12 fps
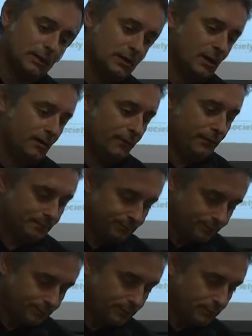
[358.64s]
itself,
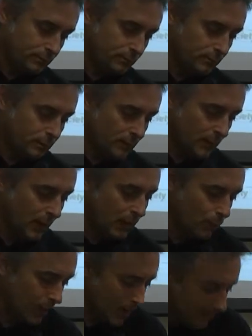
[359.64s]

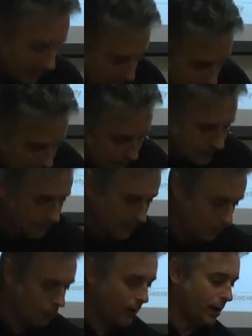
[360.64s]
and we are thinking that the
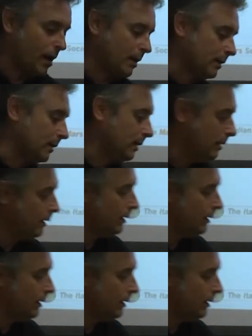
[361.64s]
virtual reality